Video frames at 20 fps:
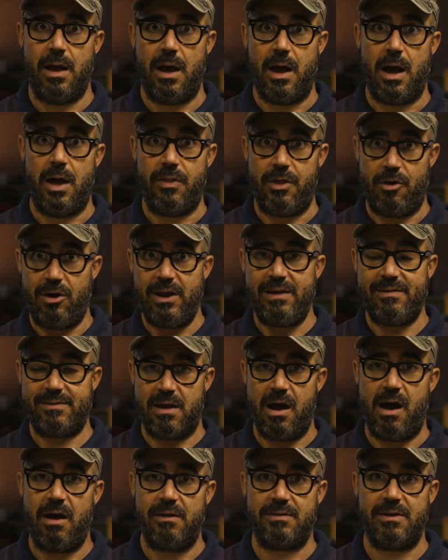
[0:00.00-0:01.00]
Uh, they're at least
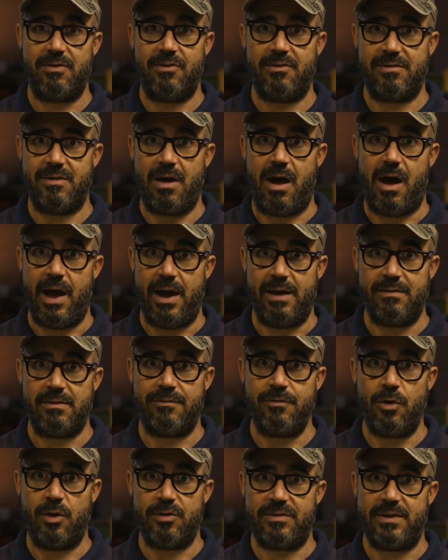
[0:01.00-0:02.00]
casting the size.
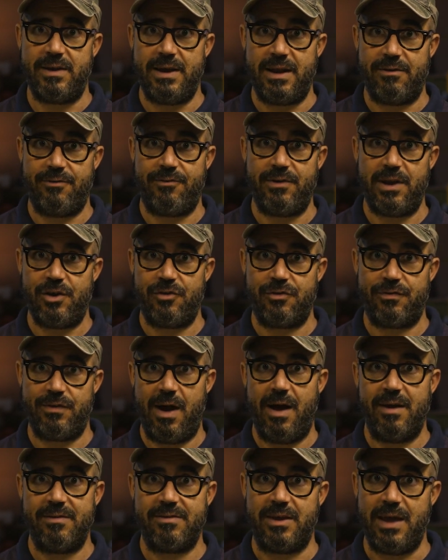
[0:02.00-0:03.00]
I've not seen a finished
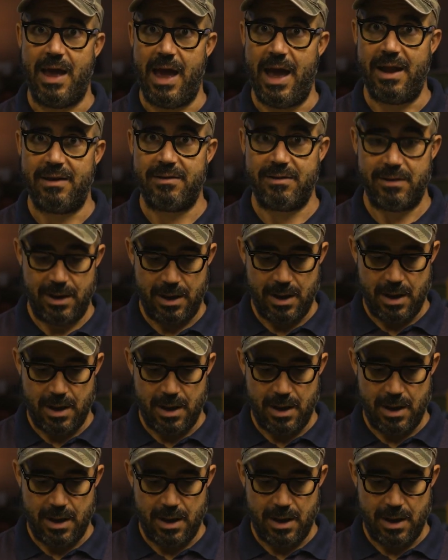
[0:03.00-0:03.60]
flask yet.